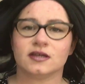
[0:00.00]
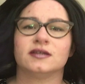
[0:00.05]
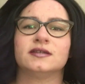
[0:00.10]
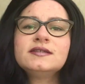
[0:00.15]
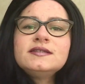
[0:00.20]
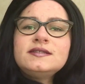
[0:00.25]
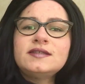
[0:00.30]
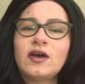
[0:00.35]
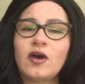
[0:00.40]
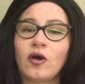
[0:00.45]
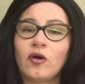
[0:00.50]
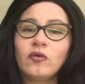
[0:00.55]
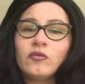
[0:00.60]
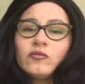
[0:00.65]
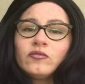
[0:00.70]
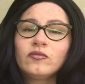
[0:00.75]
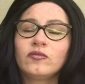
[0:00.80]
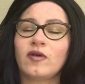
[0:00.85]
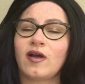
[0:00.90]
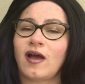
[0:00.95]
So
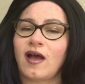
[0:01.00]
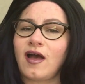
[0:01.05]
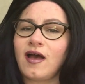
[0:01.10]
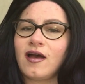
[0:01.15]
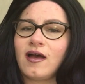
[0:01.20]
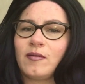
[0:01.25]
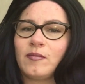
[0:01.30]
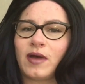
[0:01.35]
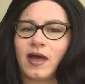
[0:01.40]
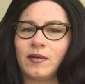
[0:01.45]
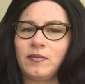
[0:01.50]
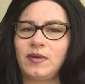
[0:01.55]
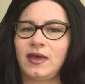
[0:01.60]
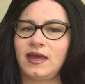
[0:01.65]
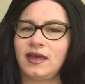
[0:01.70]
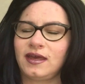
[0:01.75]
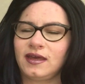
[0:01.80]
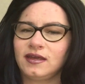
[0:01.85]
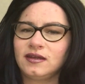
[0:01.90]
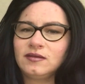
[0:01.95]
I
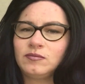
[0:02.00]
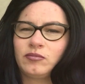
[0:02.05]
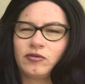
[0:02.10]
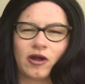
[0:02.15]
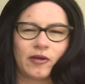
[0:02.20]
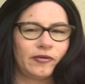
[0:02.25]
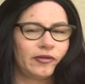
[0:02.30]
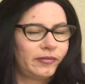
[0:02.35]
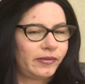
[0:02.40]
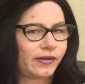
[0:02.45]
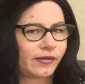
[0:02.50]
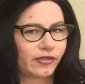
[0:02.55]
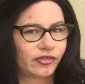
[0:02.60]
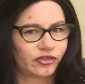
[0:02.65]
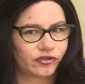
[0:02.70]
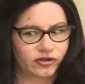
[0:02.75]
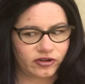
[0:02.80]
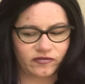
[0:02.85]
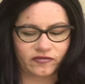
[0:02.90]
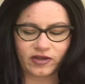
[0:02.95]
paid probably about
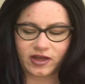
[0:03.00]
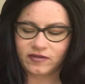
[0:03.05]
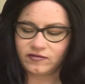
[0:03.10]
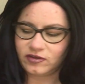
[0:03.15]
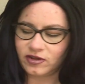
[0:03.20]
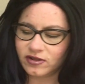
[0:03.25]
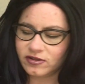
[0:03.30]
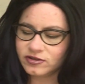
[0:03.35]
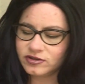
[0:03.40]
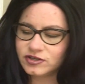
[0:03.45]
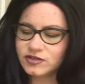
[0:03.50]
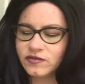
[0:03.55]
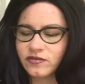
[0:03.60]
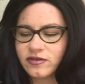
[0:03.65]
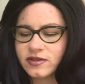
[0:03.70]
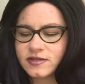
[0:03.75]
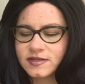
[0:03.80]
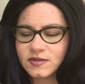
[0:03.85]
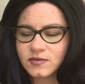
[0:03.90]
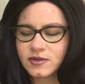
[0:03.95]
$35 for
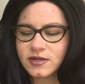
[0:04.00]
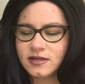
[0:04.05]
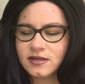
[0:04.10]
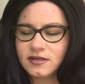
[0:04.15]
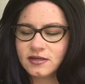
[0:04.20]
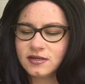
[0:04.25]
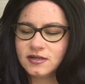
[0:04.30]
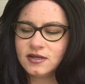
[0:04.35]
this one,